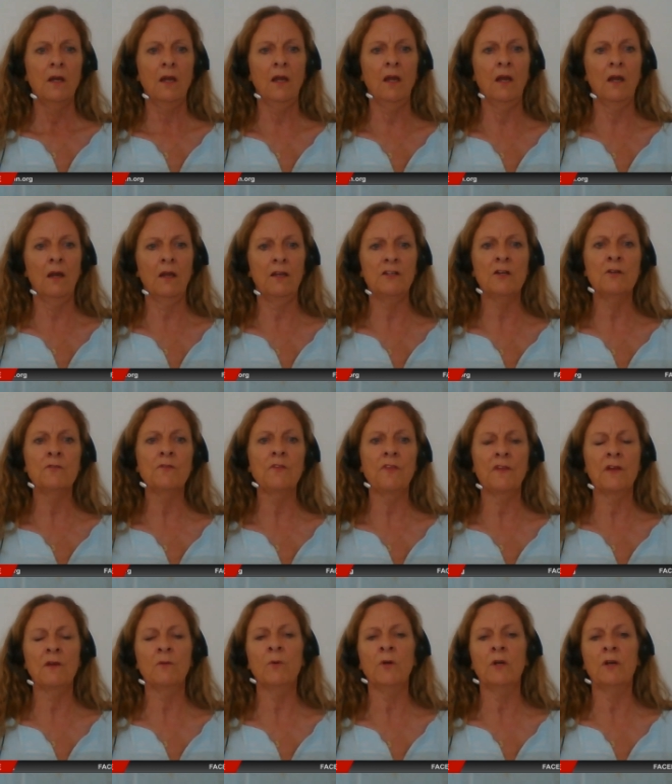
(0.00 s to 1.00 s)
And I don't
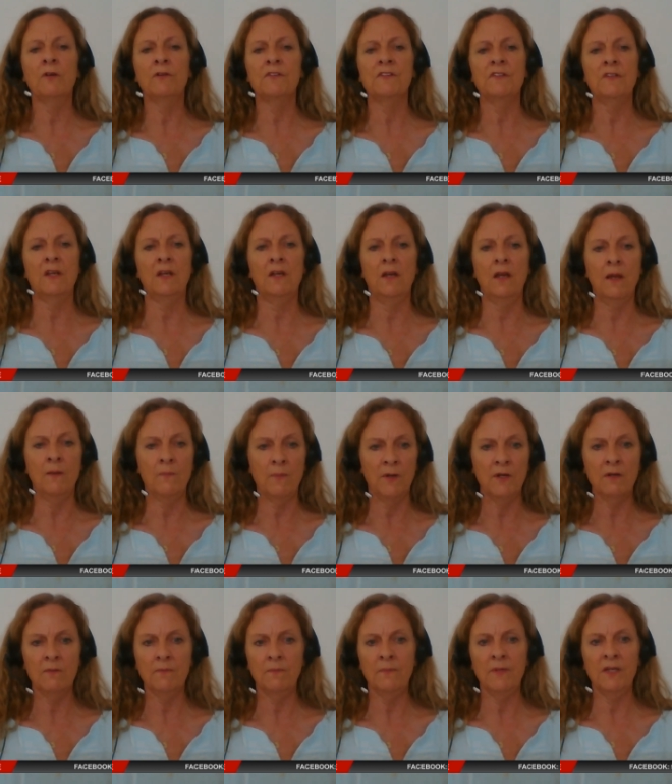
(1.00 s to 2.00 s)
think we're going to see an
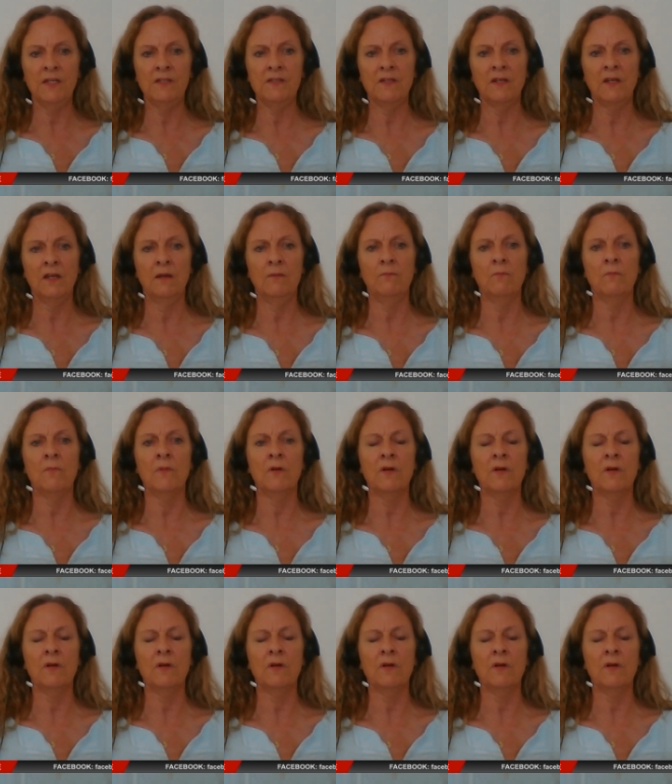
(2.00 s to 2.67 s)
imminent meeting.